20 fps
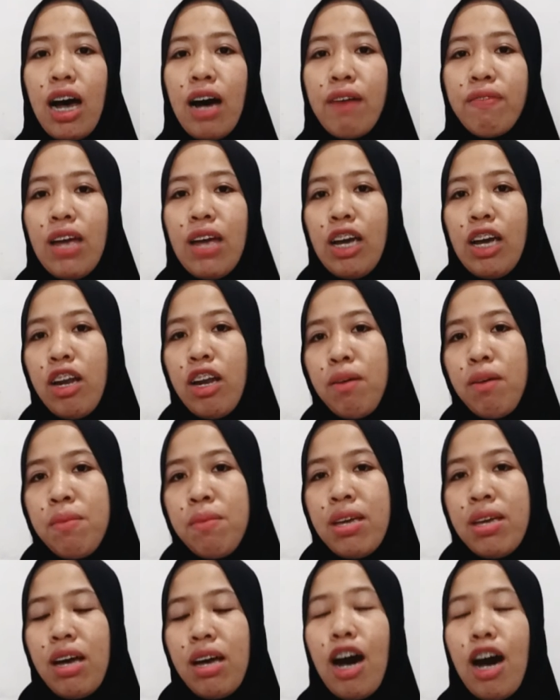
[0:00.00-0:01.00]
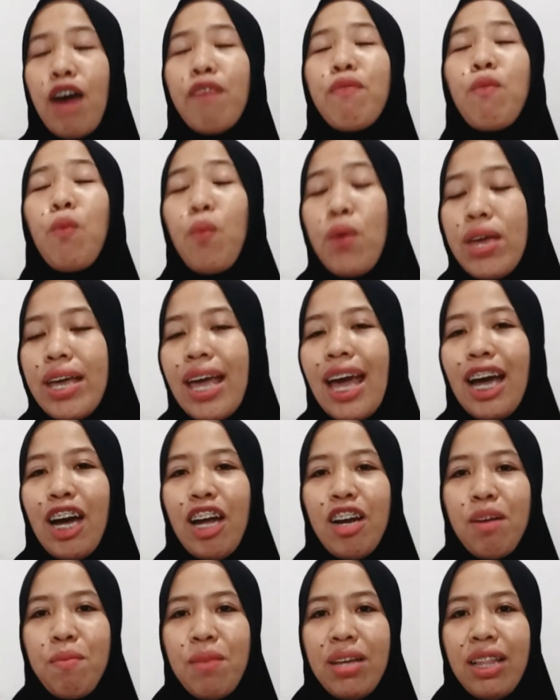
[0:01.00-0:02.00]
of weak
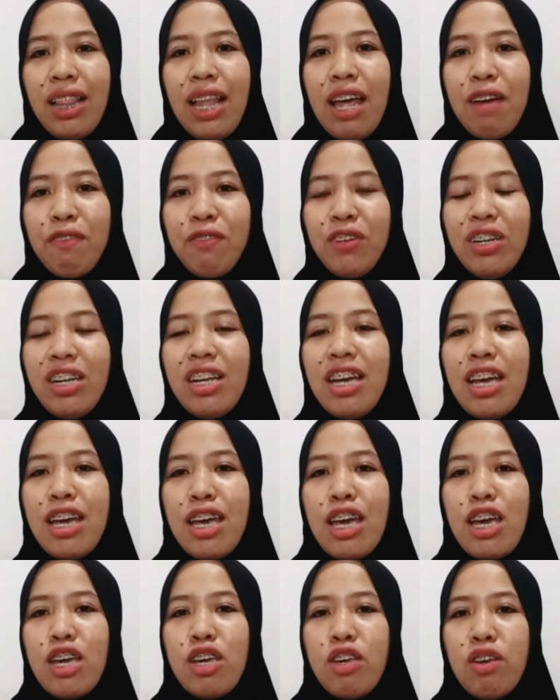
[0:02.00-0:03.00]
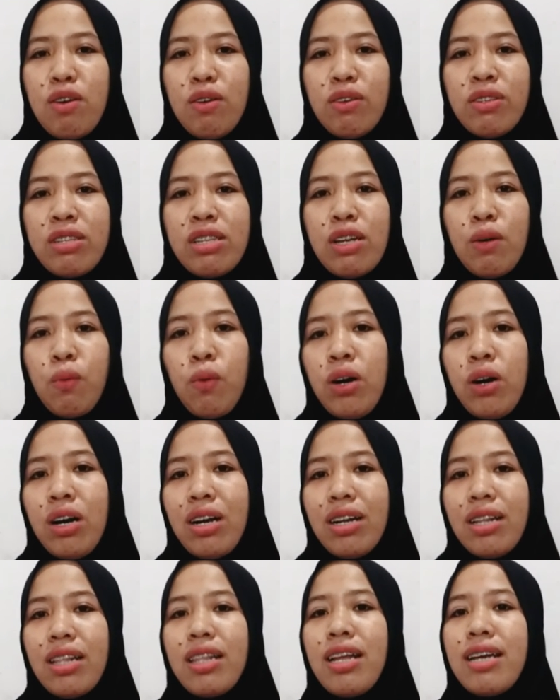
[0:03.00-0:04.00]
economic level use the
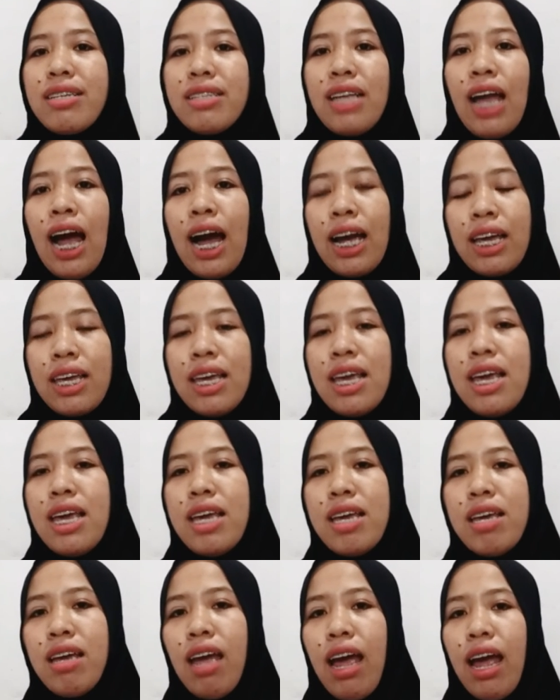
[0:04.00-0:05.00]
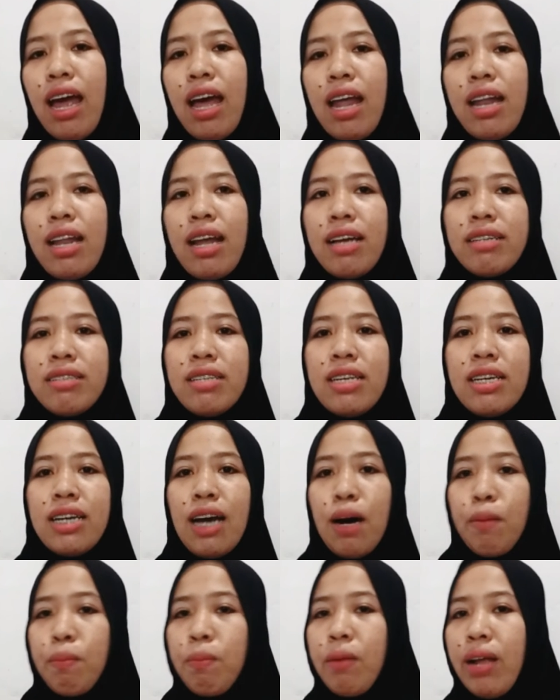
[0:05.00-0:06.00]
word nasi aking and nasi
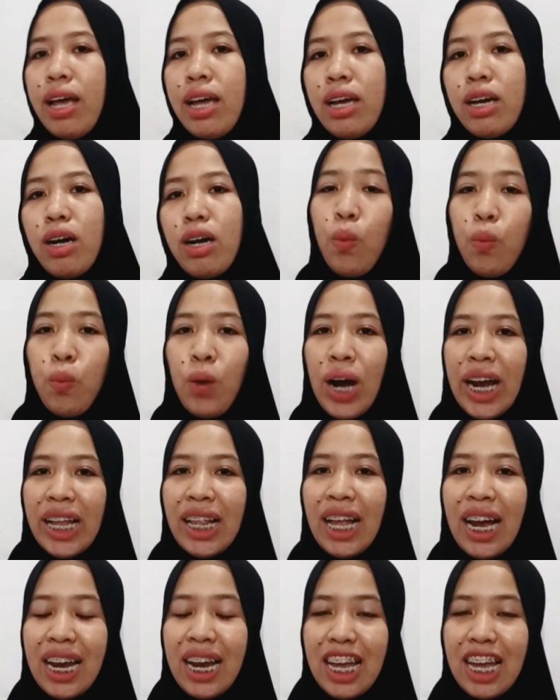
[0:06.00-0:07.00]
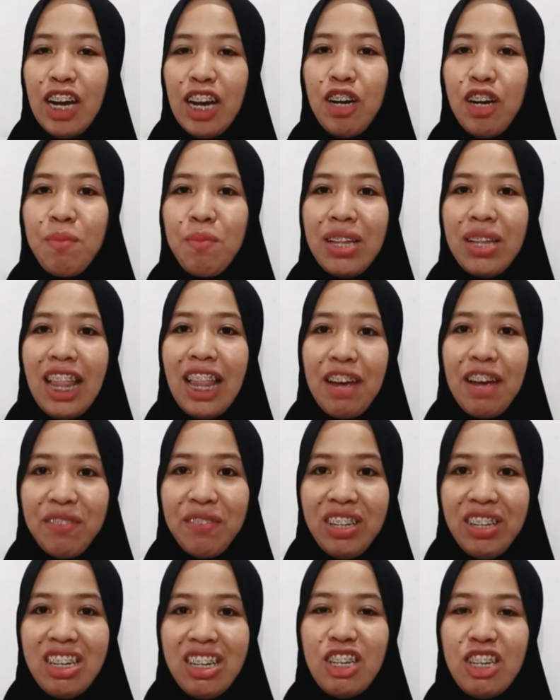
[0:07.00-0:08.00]
gaplek, while high economic
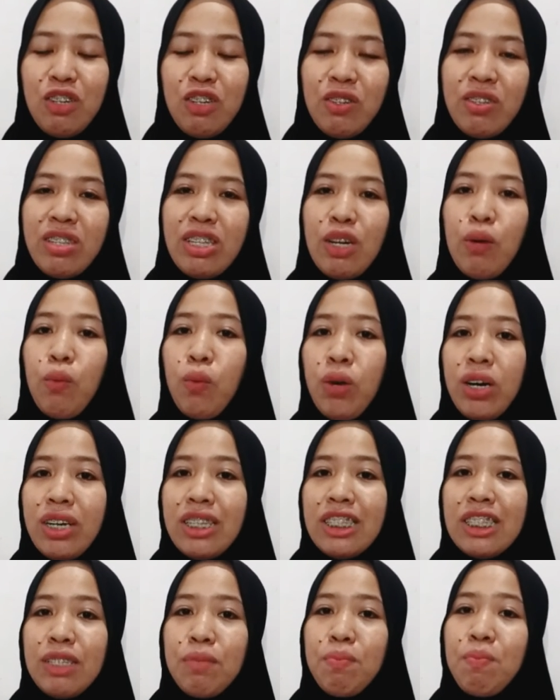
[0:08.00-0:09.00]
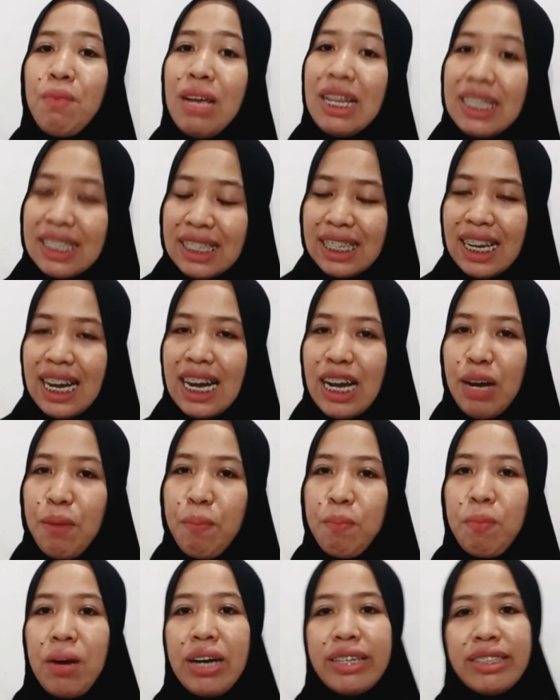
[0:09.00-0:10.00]
level use the words pizza,
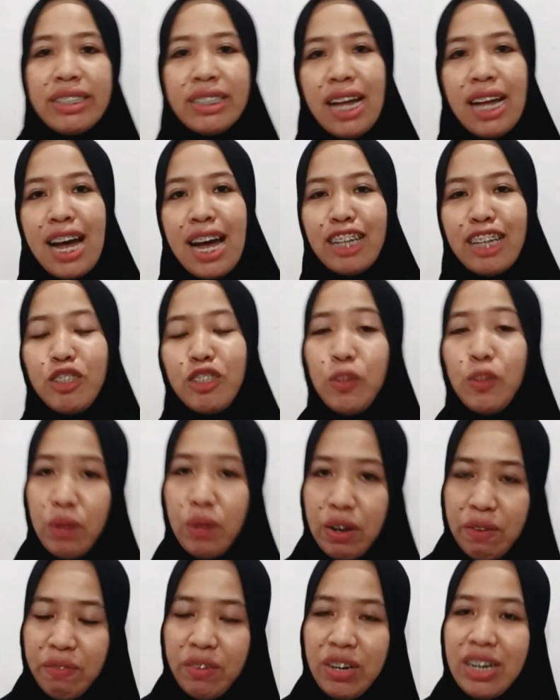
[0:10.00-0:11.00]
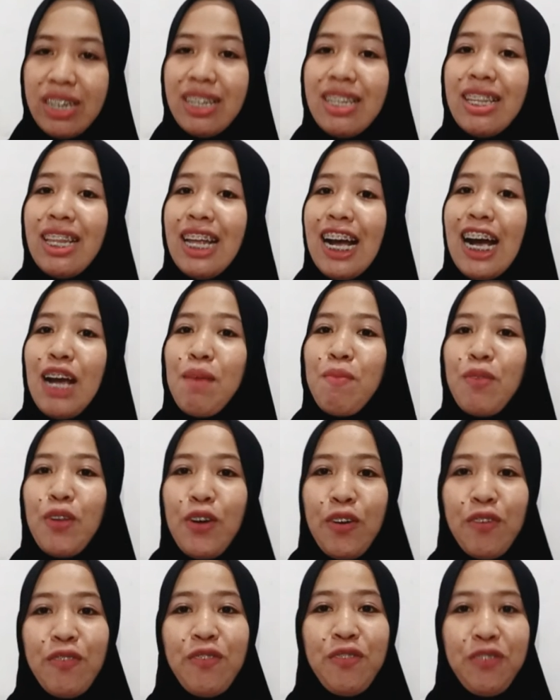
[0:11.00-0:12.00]
pasta to refer the types
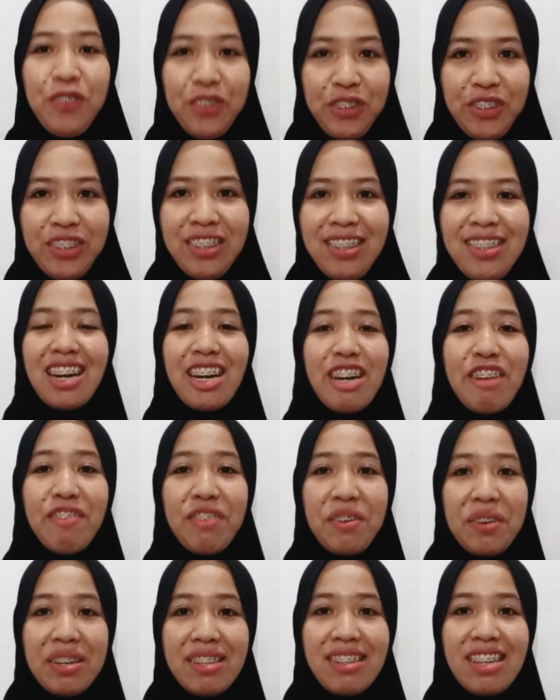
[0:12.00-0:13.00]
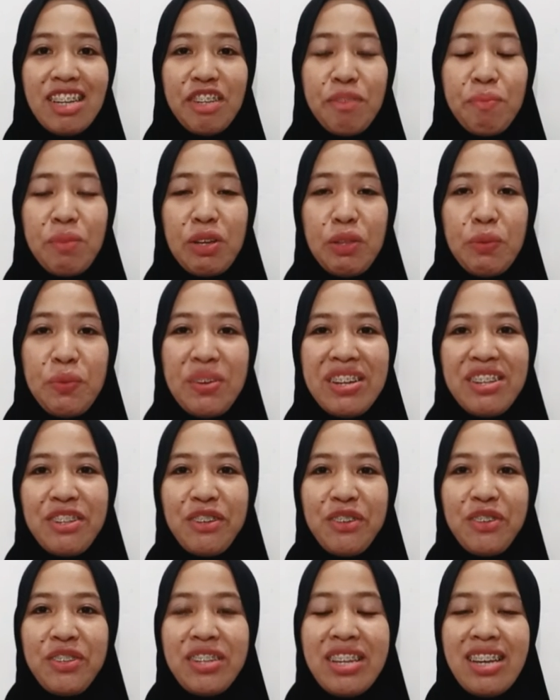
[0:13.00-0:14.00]
of food. Differences between
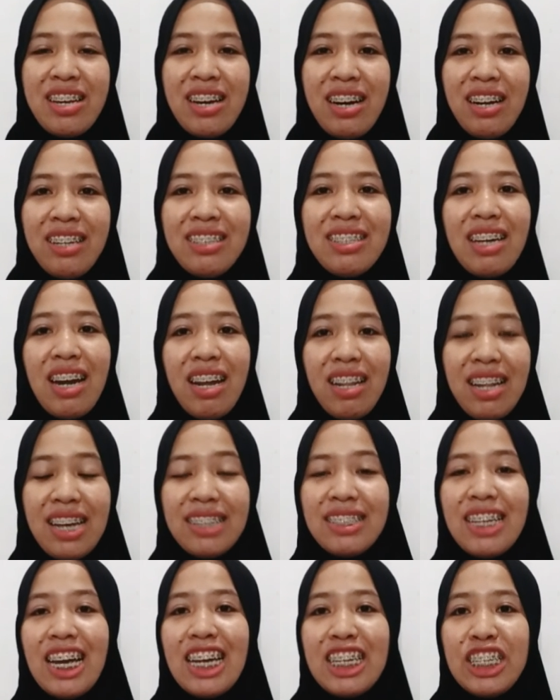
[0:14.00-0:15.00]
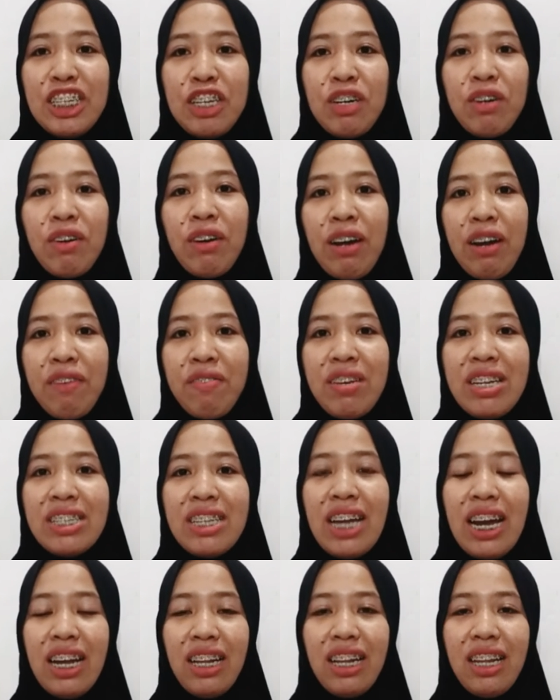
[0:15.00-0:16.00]
social dialects and geographic
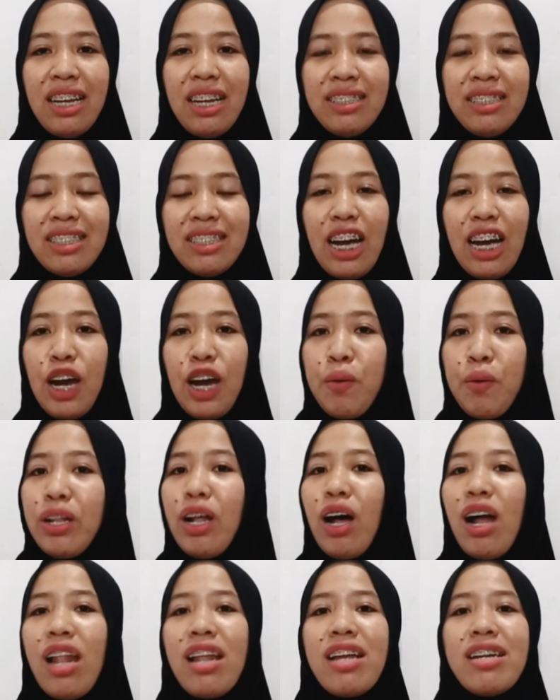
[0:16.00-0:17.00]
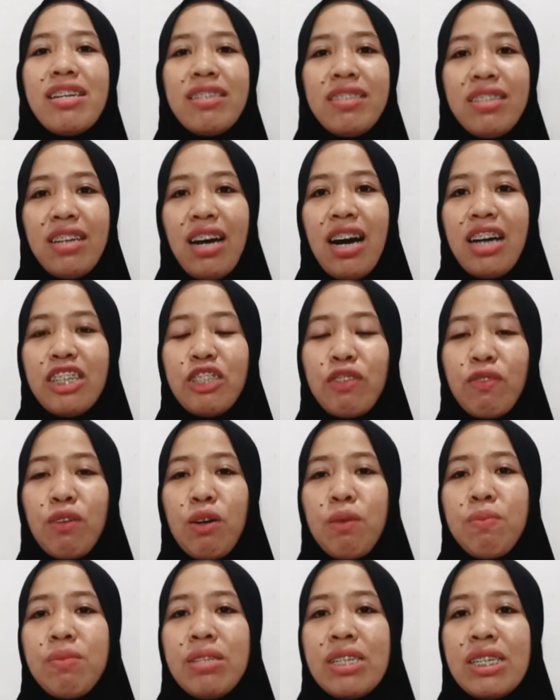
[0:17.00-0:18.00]
dialects I will only discuss
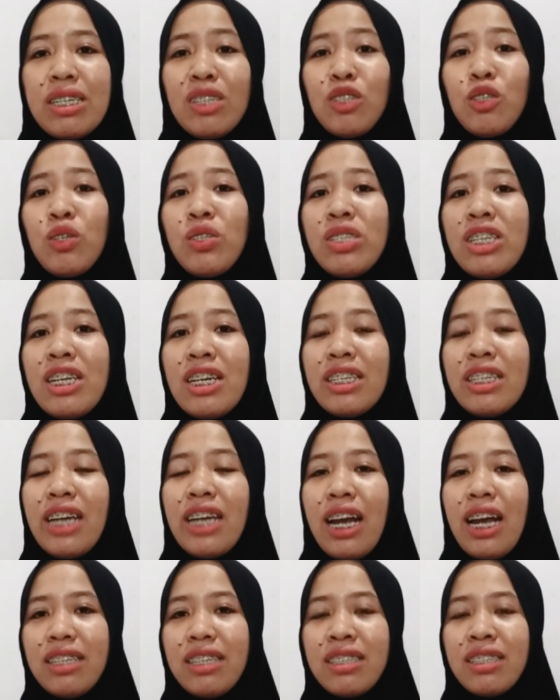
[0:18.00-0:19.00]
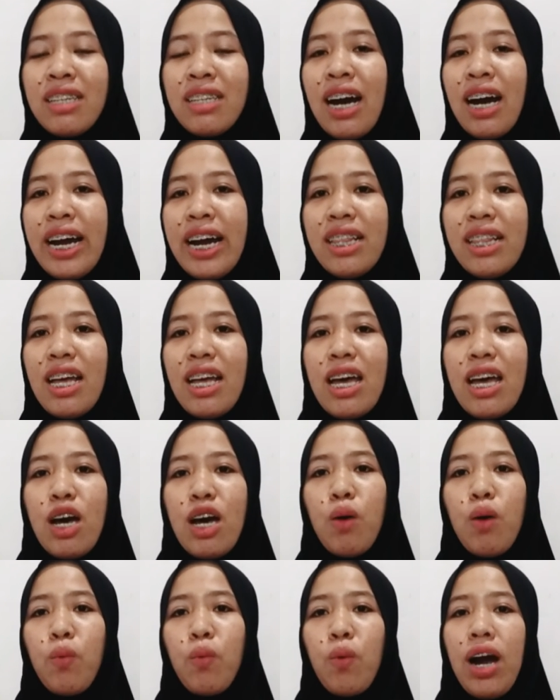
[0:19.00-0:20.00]
from the social dialect side,
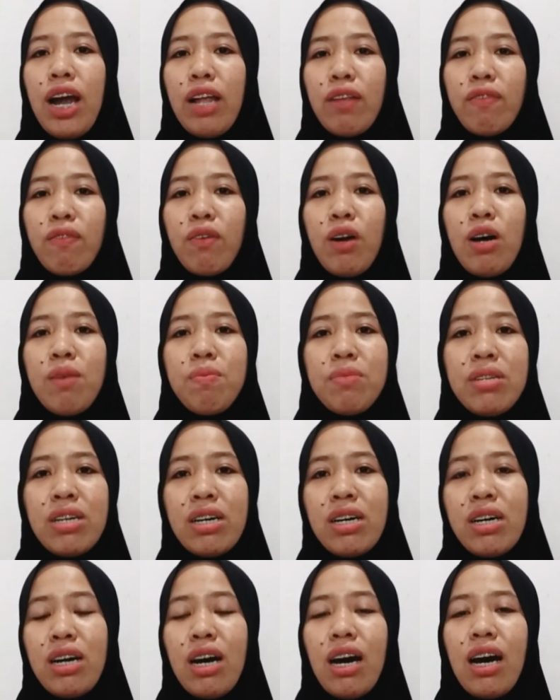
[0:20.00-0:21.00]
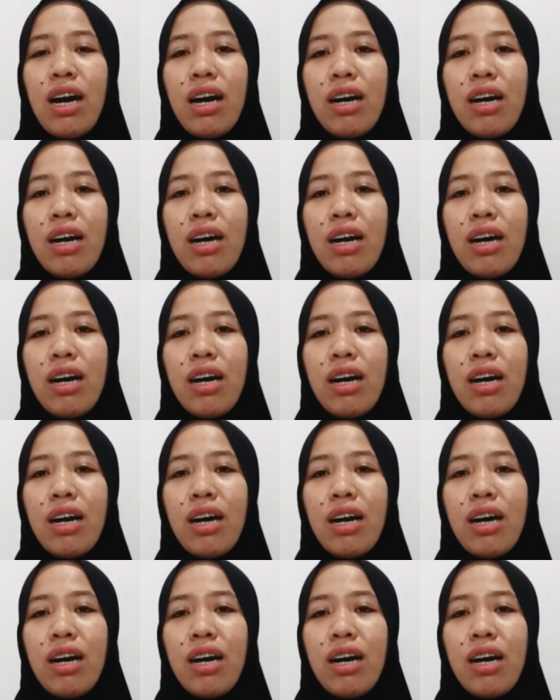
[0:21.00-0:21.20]
while from the